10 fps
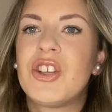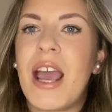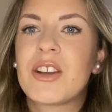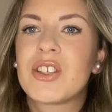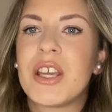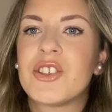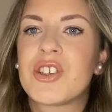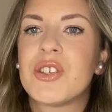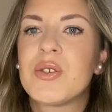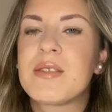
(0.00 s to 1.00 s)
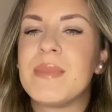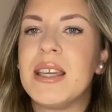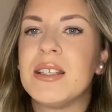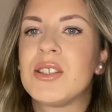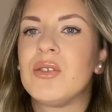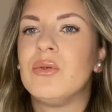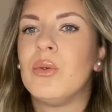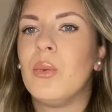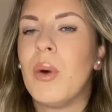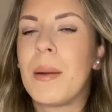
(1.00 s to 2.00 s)
actually introduced me to
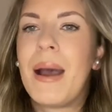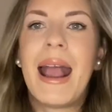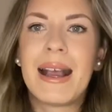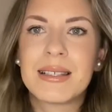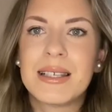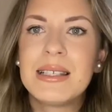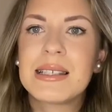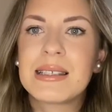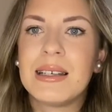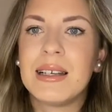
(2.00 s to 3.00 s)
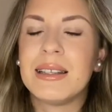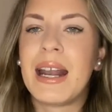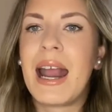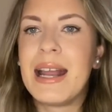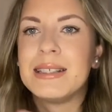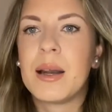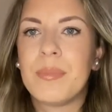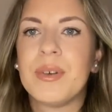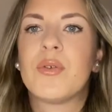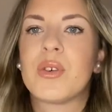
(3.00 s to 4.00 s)
one of my exes that I ended up,
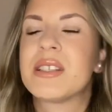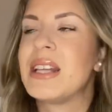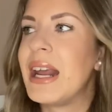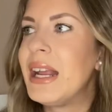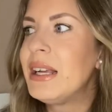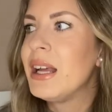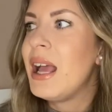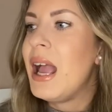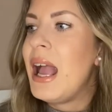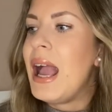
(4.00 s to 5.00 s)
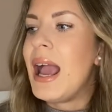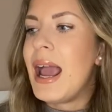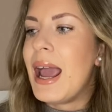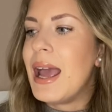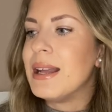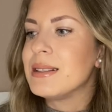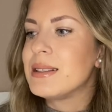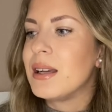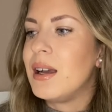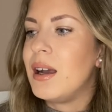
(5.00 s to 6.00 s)
of course, dating. And
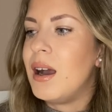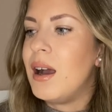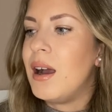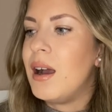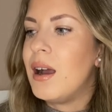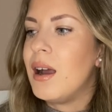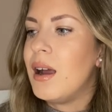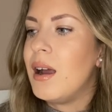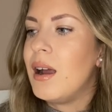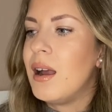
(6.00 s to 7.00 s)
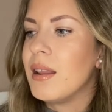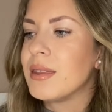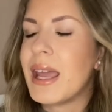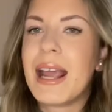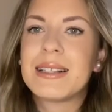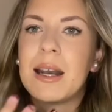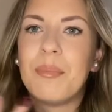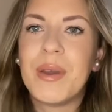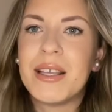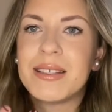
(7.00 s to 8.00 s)
they ended
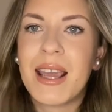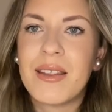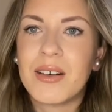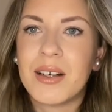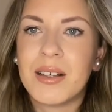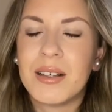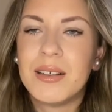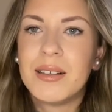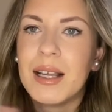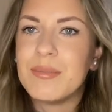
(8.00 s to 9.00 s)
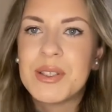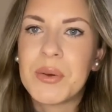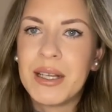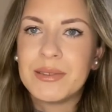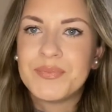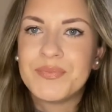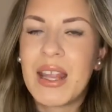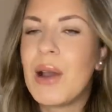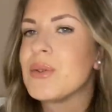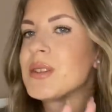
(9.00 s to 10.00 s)
up being together in between.
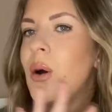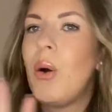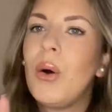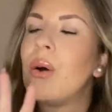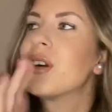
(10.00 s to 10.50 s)
It was a whole horror